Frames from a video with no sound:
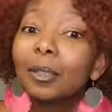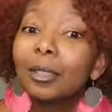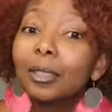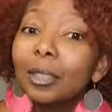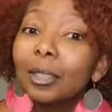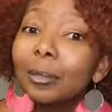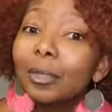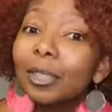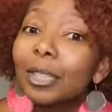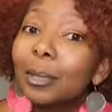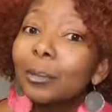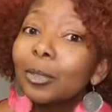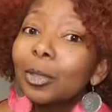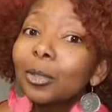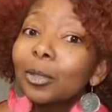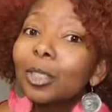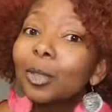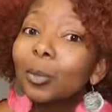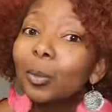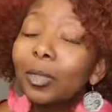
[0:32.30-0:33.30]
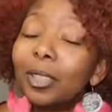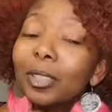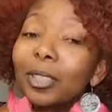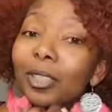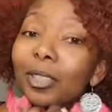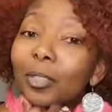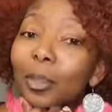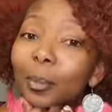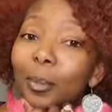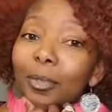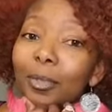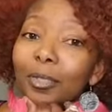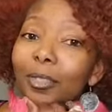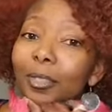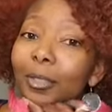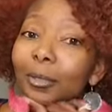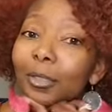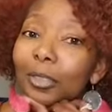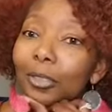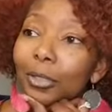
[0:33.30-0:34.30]
sometimes you just want to give up on
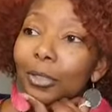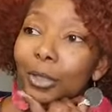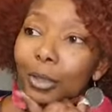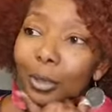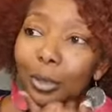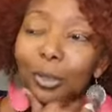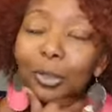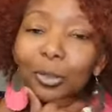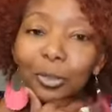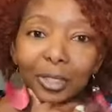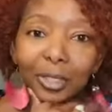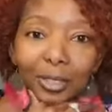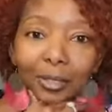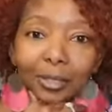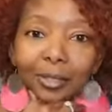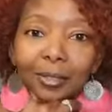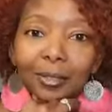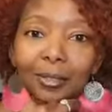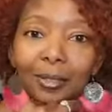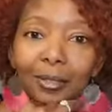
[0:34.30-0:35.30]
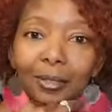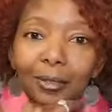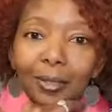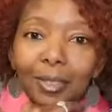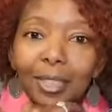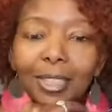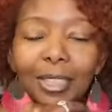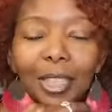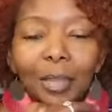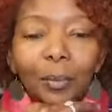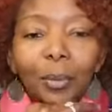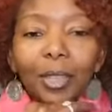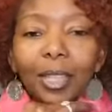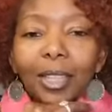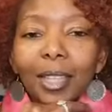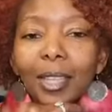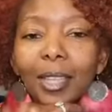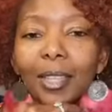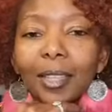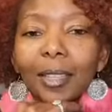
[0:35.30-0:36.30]
your children because they really
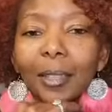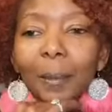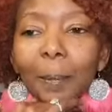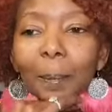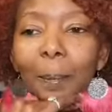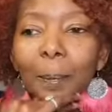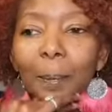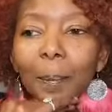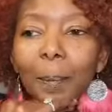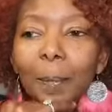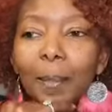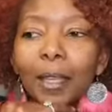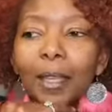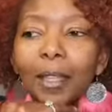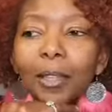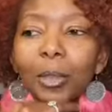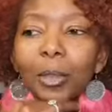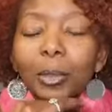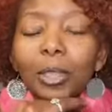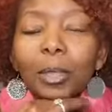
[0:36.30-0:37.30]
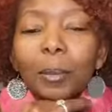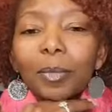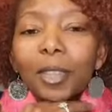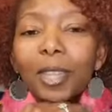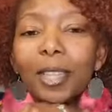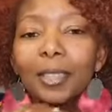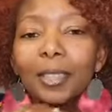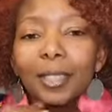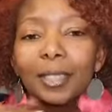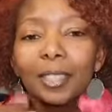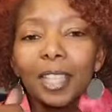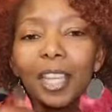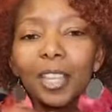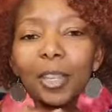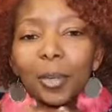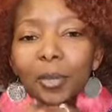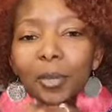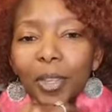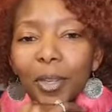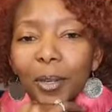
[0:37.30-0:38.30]
can do some things that
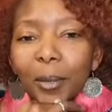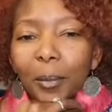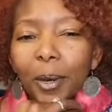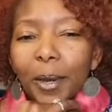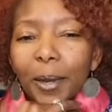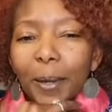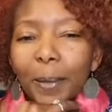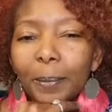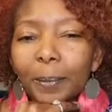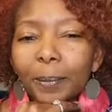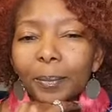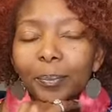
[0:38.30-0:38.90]
take you there, right?